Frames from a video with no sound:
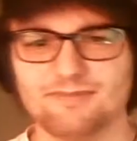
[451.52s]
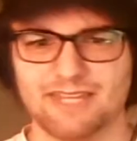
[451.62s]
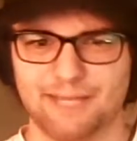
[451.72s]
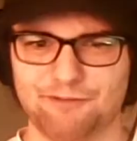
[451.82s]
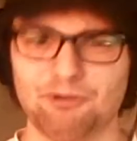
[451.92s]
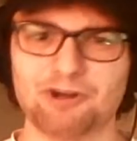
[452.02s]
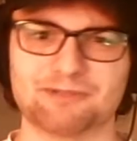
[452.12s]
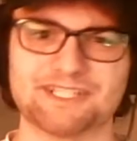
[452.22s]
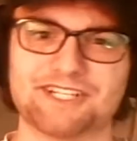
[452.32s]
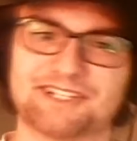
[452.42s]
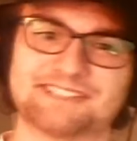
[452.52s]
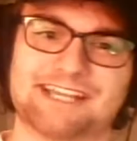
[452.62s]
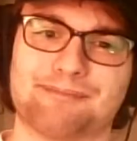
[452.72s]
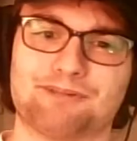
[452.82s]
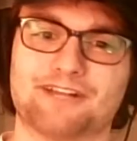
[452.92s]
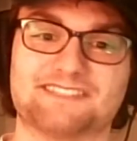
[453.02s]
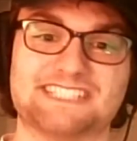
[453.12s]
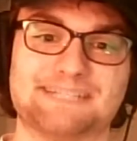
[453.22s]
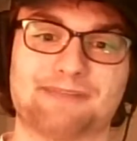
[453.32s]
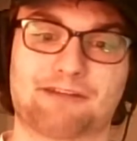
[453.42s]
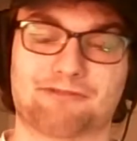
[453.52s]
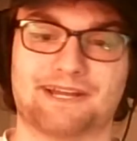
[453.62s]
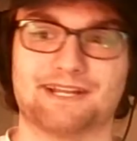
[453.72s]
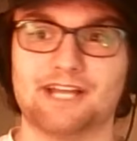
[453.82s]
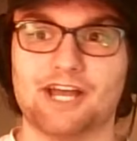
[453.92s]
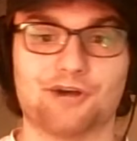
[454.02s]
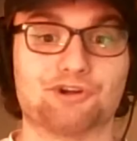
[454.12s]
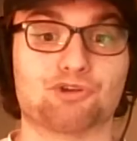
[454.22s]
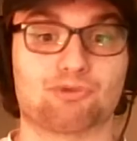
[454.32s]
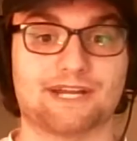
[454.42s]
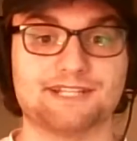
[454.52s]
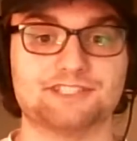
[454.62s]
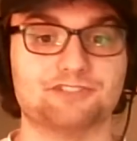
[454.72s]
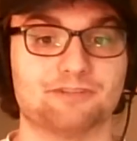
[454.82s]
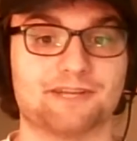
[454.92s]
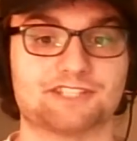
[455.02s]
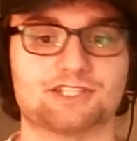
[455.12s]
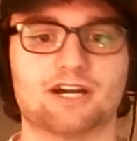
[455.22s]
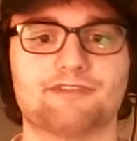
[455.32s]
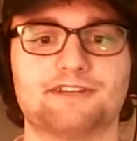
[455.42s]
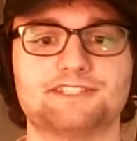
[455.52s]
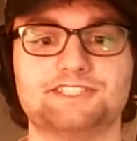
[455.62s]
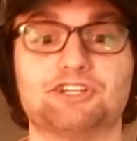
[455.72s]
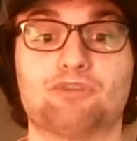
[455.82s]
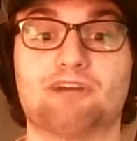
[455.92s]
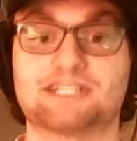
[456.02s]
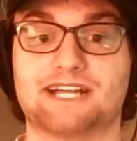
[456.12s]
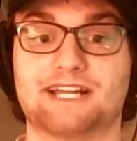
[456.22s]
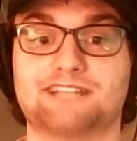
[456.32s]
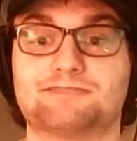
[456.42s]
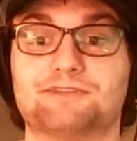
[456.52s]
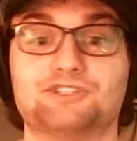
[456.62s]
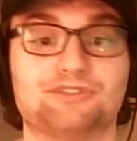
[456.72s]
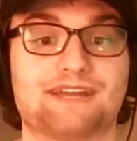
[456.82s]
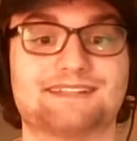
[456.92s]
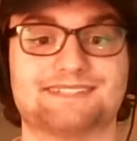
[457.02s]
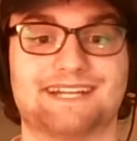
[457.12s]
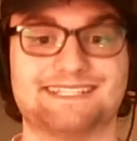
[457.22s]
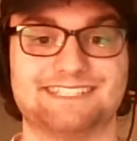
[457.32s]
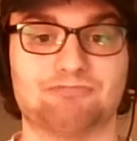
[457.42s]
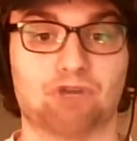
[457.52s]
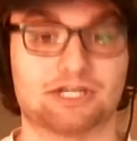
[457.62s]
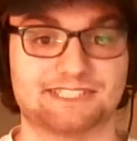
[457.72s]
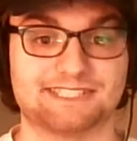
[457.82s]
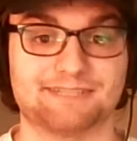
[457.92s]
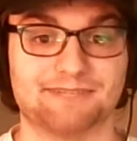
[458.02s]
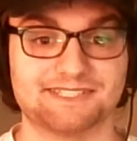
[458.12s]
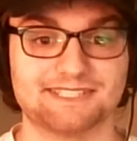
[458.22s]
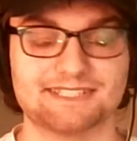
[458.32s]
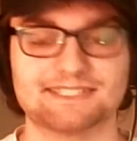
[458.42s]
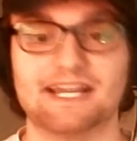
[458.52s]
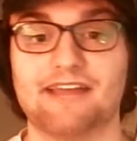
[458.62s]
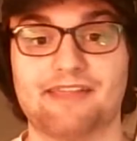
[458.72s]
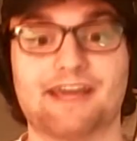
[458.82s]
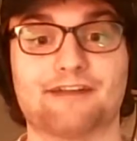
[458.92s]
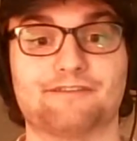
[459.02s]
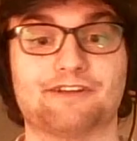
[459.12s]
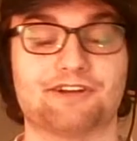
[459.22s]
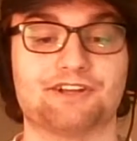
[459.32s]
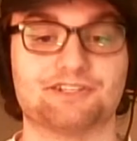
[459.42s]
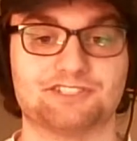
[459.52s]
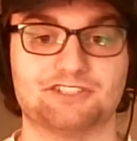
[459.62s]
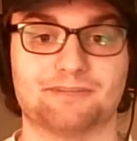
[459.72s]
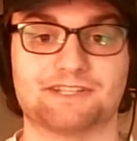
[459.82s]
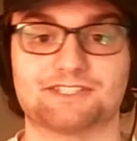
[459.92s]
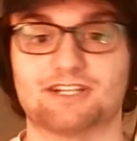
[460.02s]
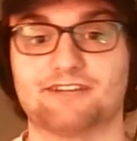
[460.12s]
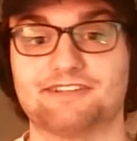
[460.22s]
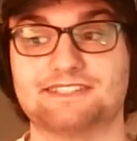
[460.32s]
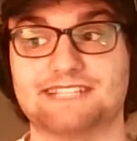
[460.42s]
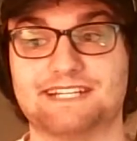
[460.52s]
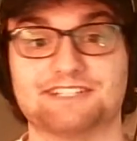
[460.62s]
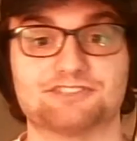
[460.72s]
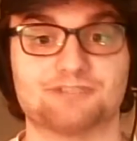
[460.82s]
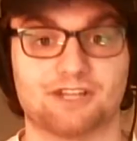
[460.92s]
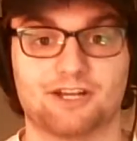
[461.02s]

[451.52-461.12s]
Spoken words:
If you want a really good example of a team that ran a great two-dimension offense, you can watch highlights from the 2019 Washington Mystics. They had a very good two-dimension offense, and it's